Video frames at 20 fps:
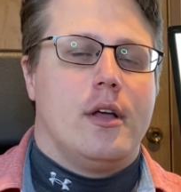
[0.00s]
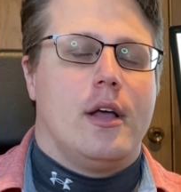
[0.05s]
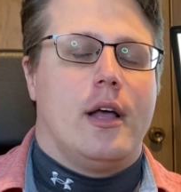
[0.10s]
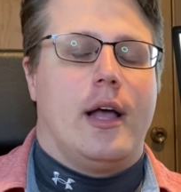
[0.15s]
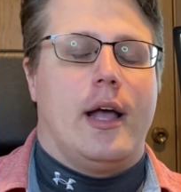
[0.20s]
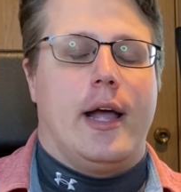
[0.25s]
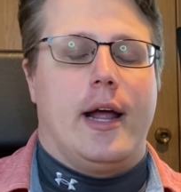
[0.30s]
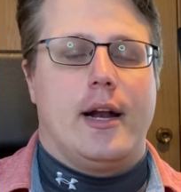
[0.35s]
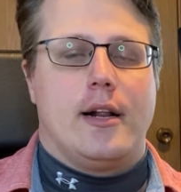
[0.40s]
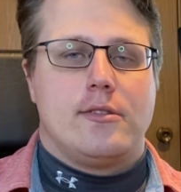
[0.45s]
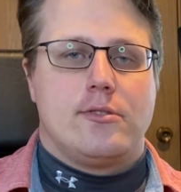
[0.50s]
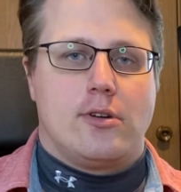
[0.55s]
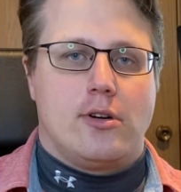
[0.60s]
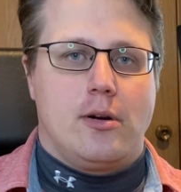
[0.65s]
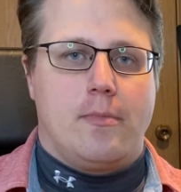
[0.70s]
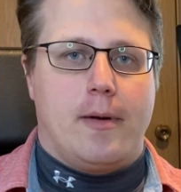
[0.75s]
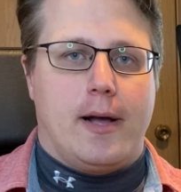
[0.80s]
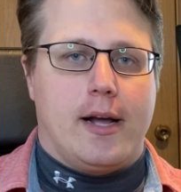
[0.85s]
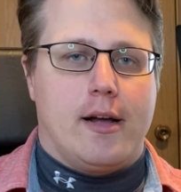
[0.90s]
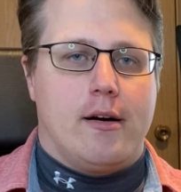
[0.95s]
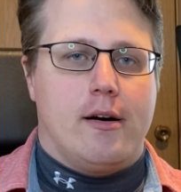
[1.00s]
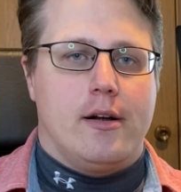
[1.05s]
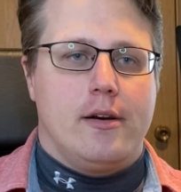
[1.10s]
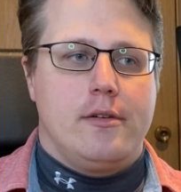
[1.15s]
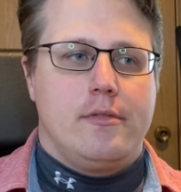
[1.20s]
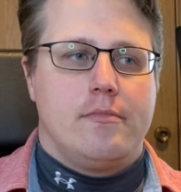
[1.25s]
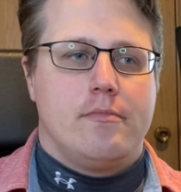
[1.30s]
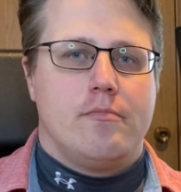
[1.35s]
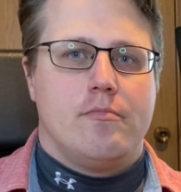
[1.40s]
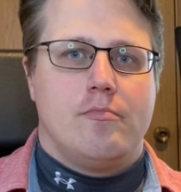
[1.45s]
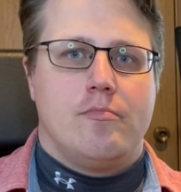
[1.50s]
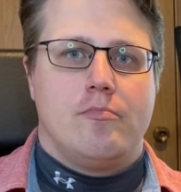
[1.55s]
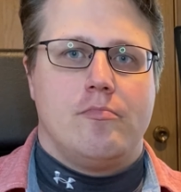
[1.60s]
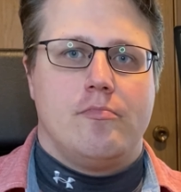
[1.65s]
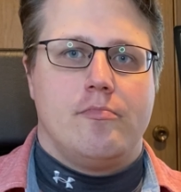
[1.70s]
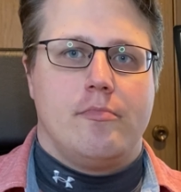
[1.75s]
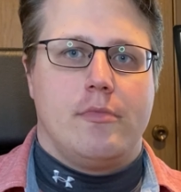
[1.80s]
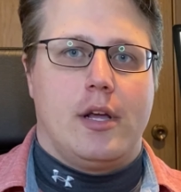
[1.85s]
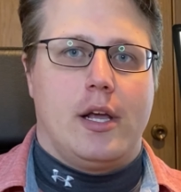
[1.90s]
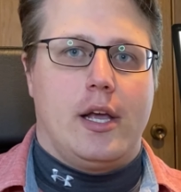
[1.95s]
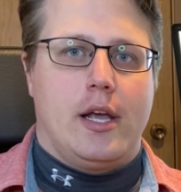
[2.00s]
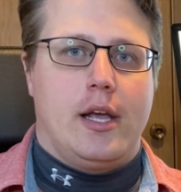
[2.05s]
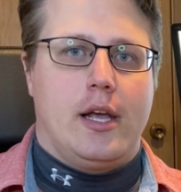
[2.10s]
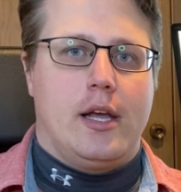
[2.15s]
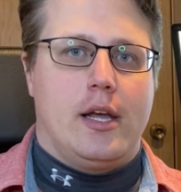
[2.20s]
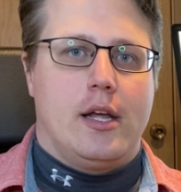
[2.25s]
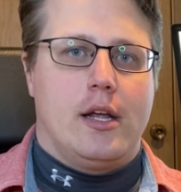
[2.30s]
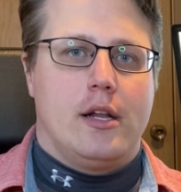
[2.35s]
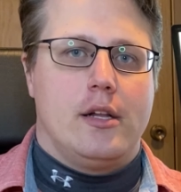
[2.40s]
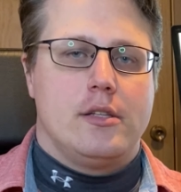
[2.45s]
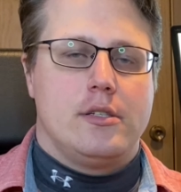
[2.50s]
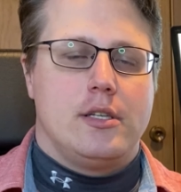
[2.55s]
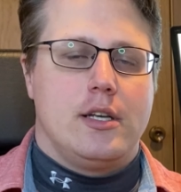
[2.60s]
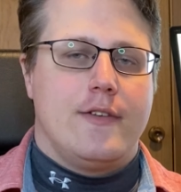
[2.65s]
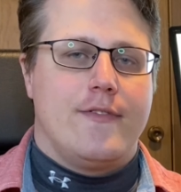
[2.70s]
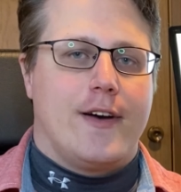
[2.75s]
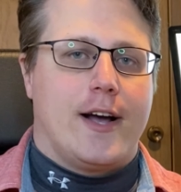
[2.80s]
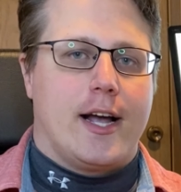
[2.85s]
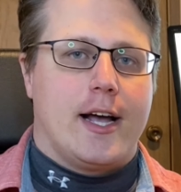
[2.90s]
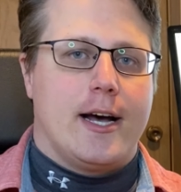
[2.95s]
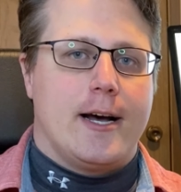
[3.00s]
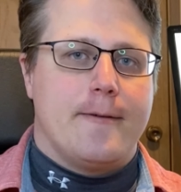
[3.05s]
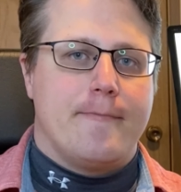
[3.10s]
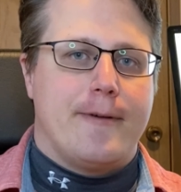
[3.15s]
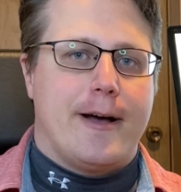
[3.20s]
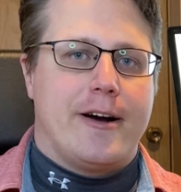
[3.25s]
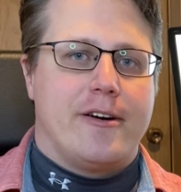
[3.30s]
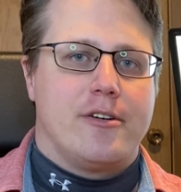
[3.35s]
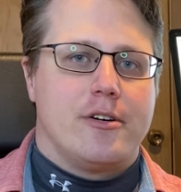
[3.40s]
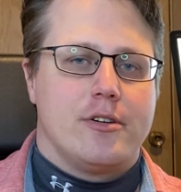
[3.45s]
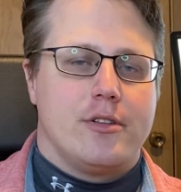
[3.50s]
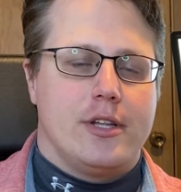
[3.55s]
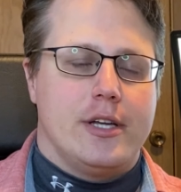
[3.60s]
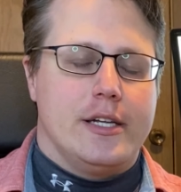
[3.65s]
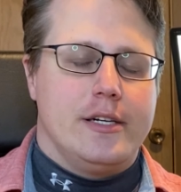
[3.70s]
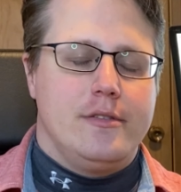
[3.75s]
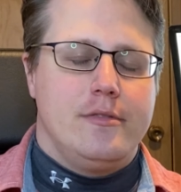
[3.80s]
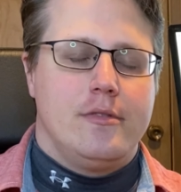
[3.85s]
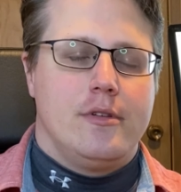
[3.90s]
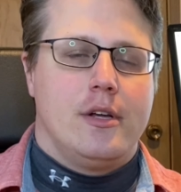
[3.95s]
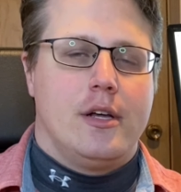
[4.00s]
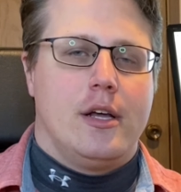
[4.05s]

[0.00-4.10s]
and I turned it back on and see if I got power then.